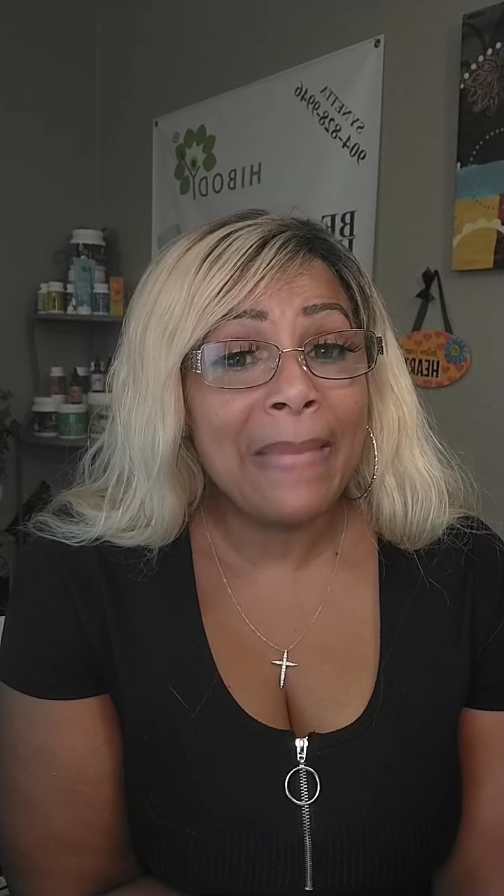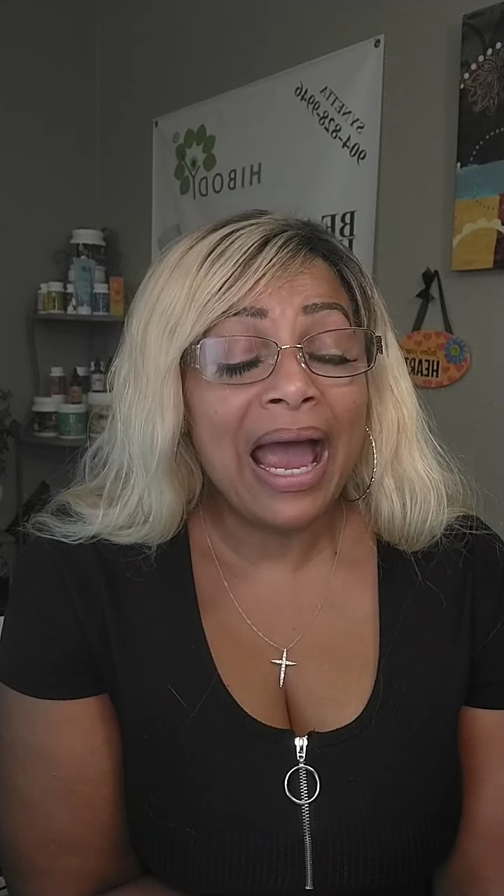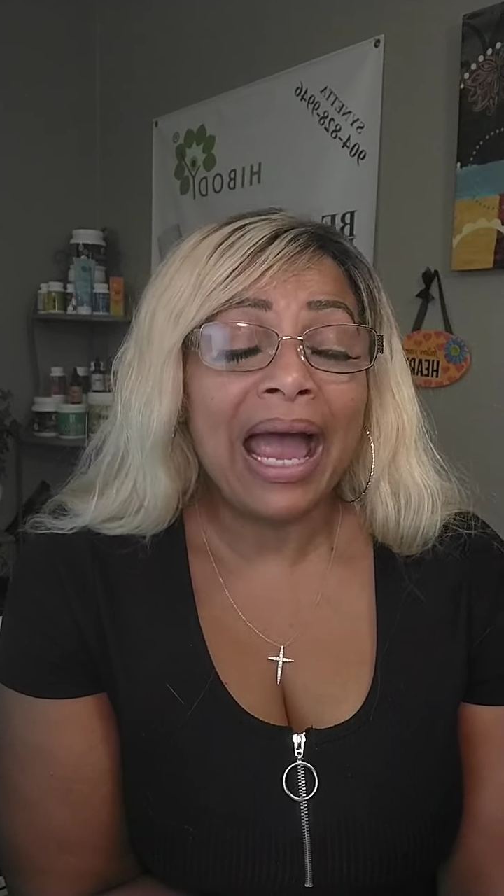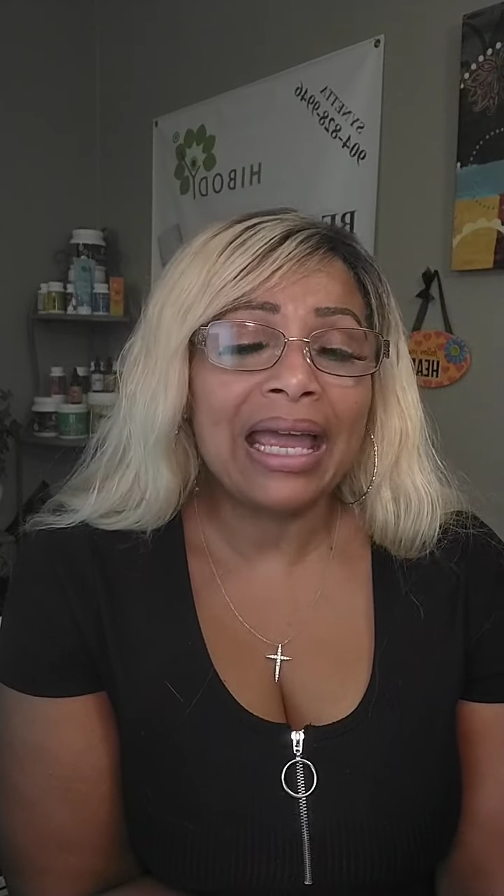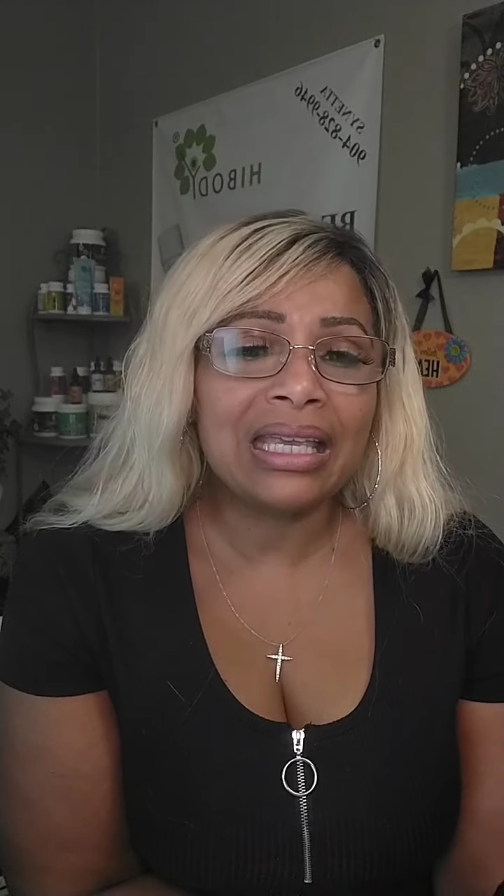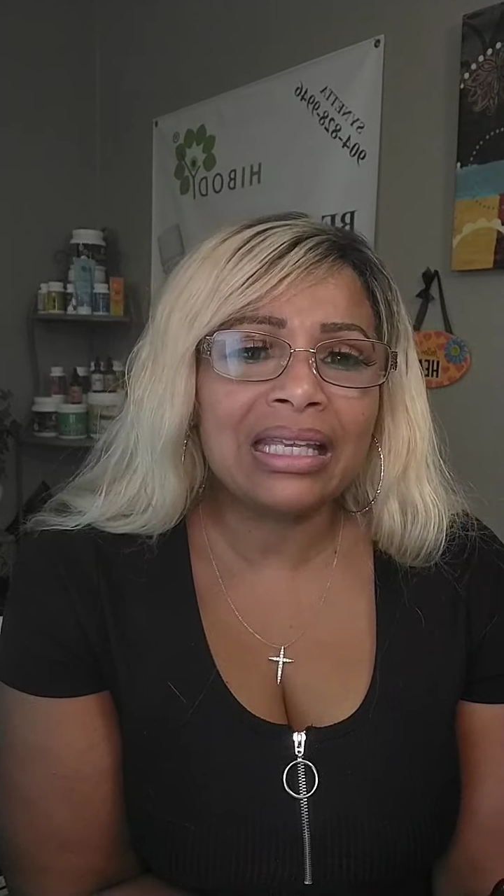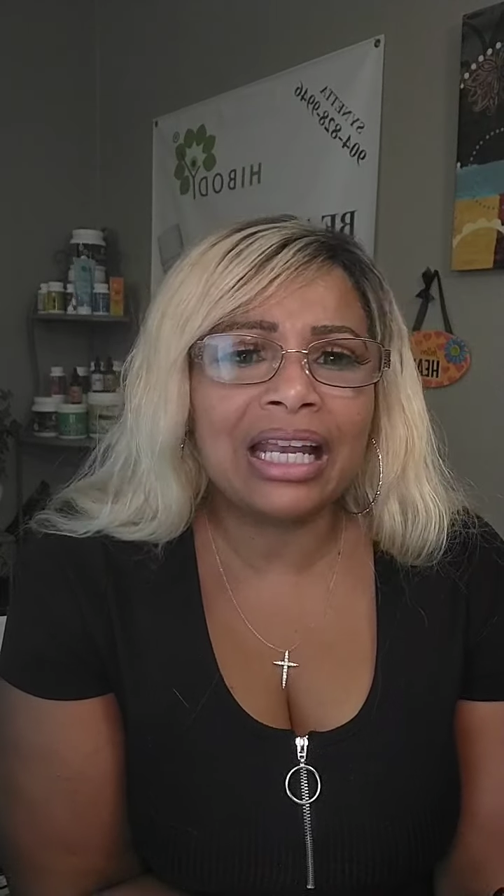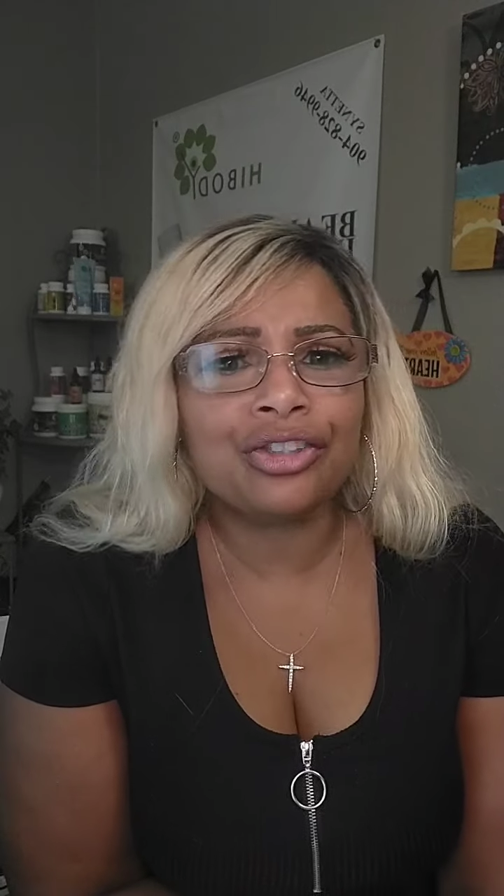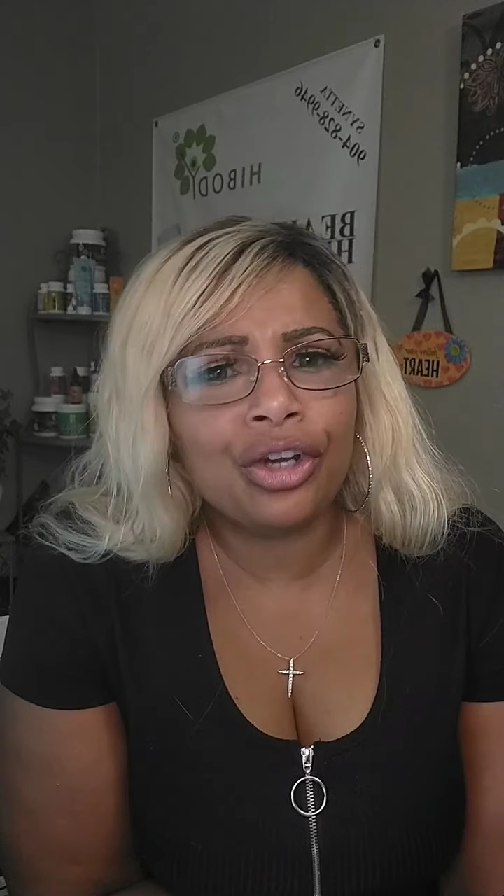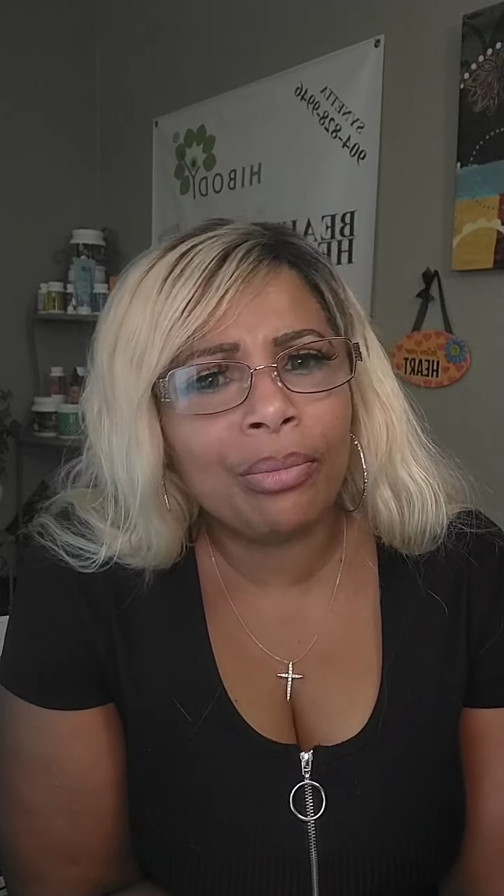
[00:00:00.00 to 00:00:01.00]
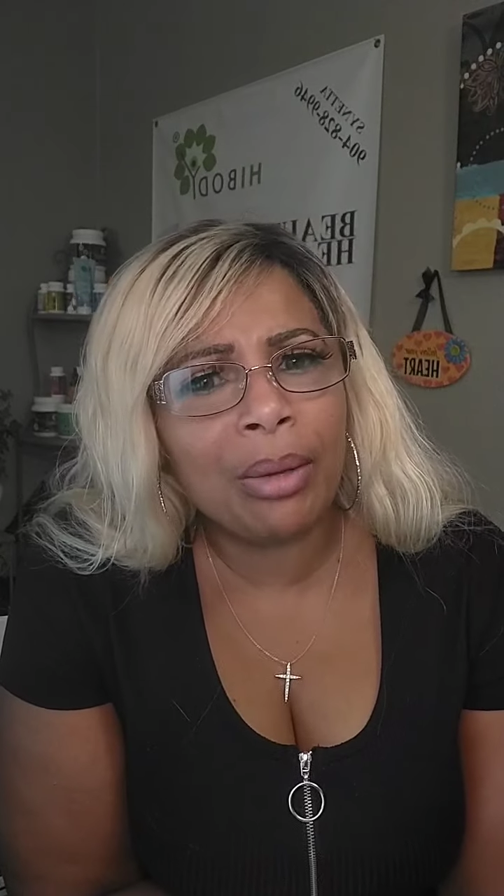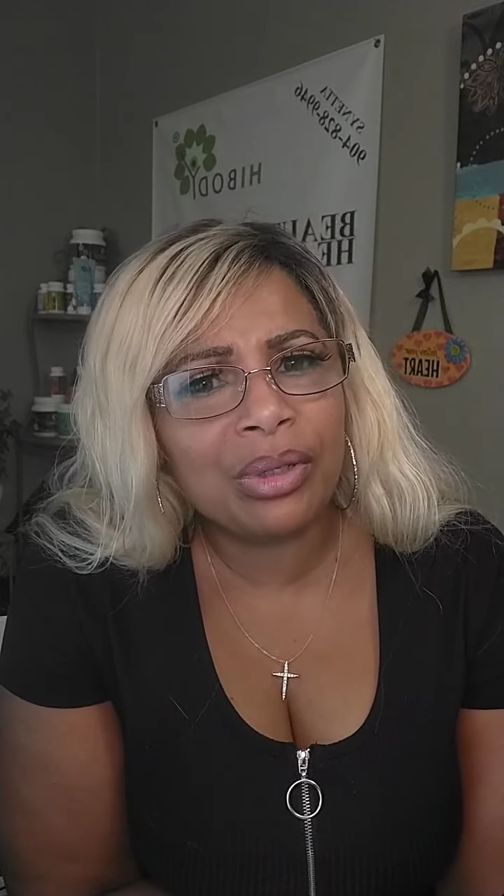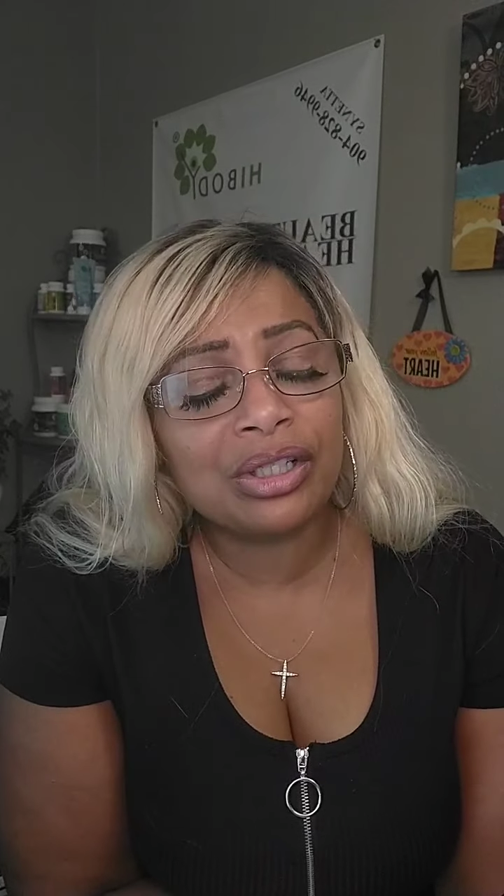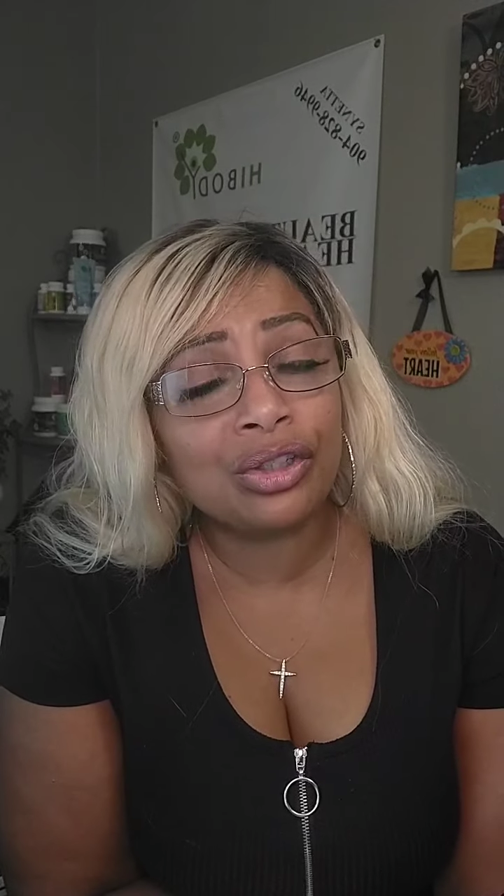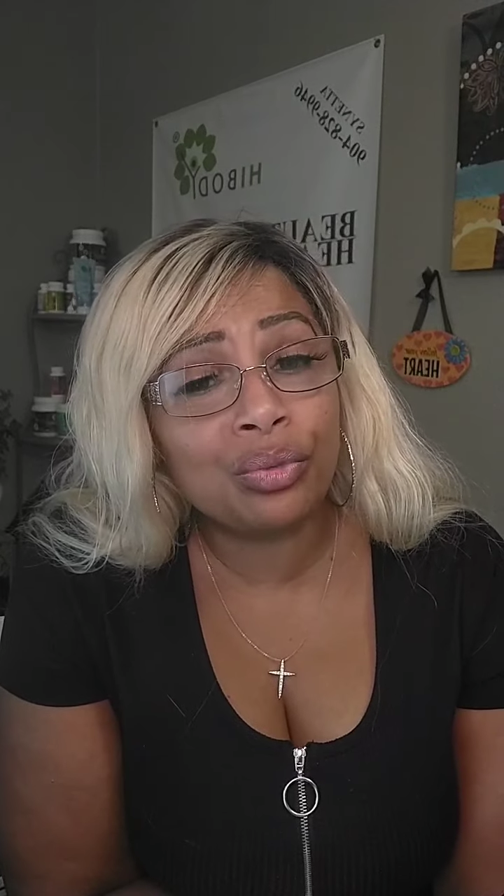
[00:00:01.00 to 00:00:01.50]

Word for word: Hey, can I share my business